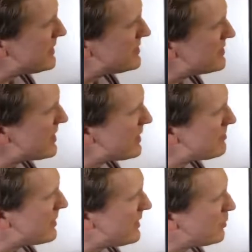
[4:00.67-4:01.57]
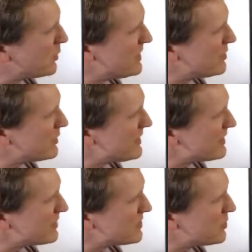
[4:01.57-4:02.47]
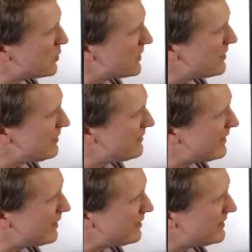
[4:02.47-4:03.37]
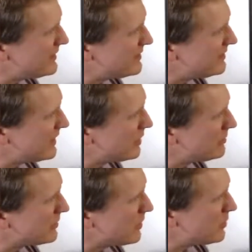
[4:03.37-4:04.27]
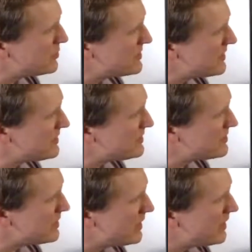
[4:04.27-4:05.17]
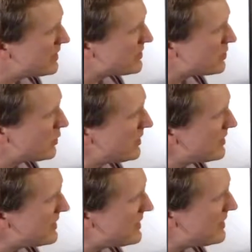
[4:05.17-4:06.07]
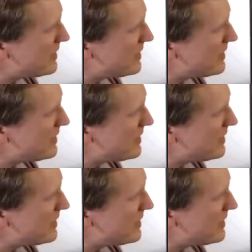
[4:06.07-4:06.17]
is set up a redirect to where the Filelinked developer hosts these. So we're going to